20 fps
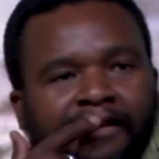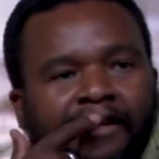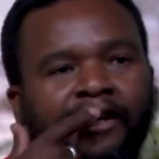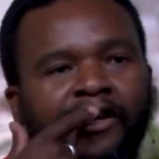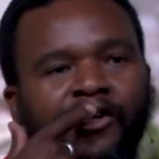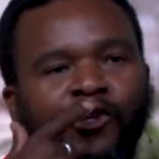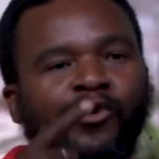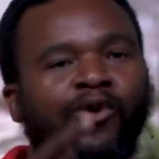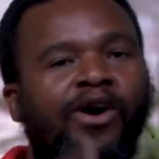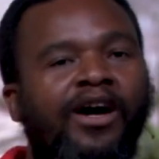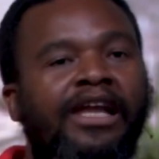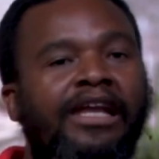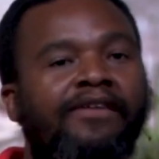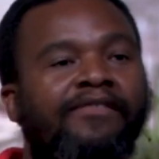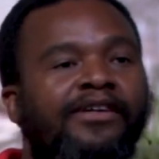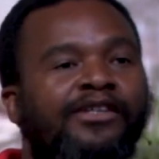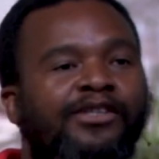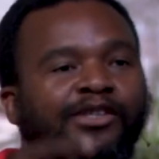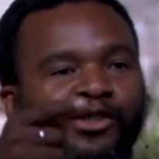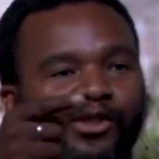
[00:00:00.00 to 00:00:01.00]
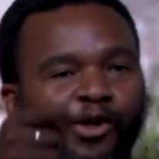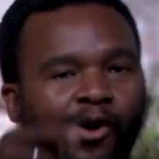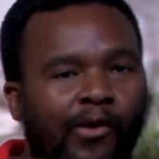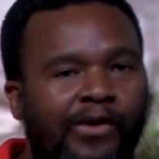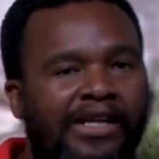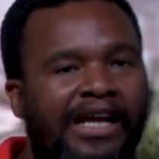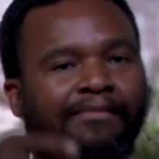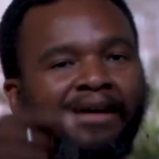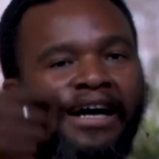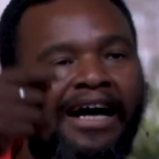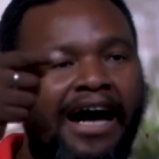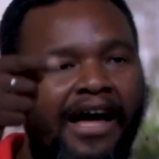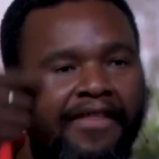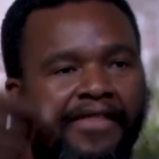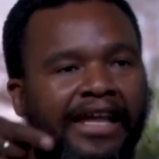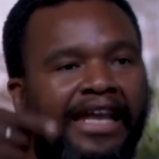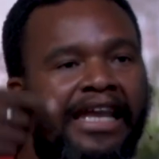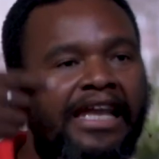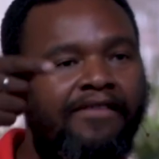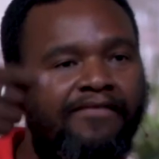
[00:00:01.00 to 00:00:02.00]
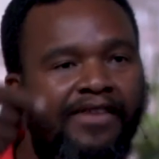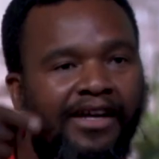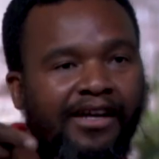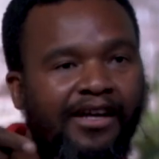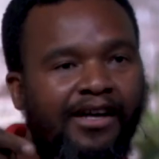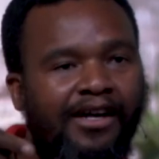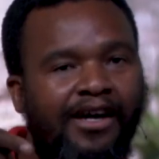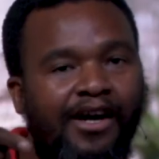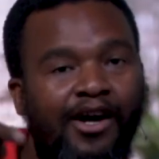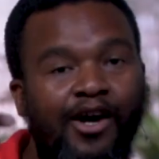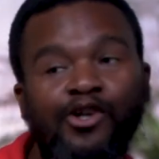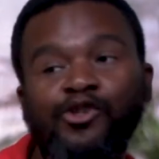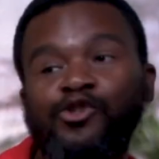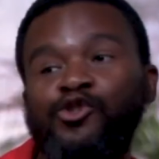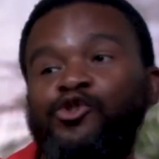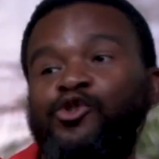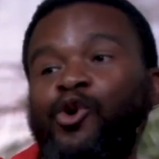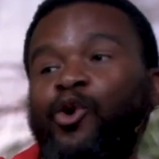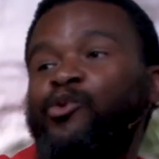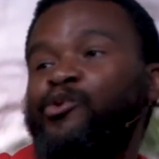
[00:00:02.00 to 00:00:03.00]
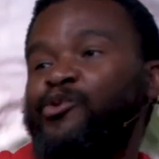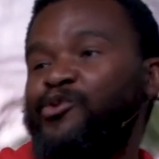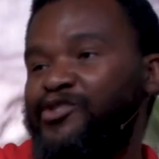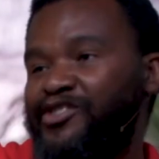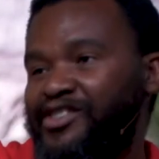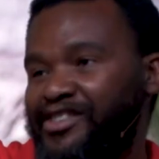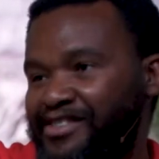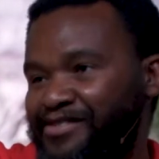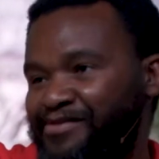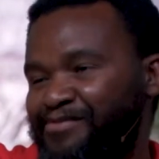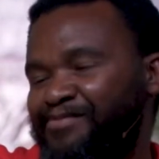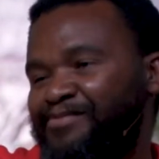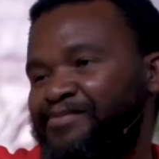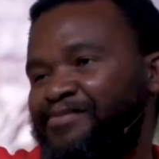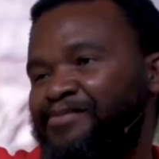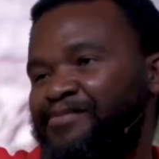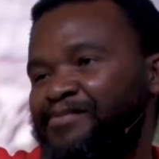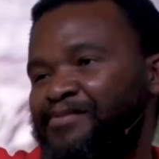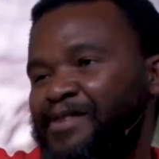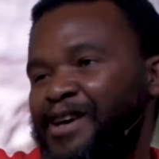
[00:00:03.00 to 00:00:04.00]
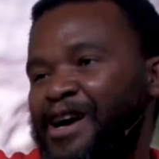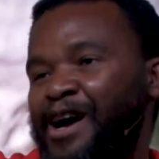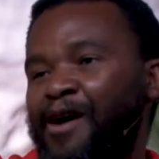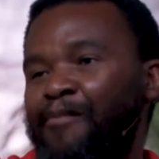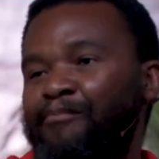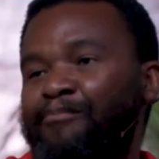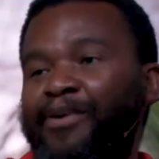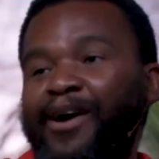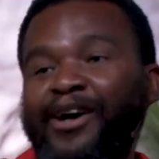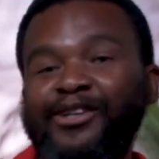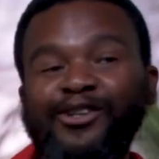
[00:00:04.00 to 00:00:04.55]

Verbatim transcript: You are a living stone among other living stones, part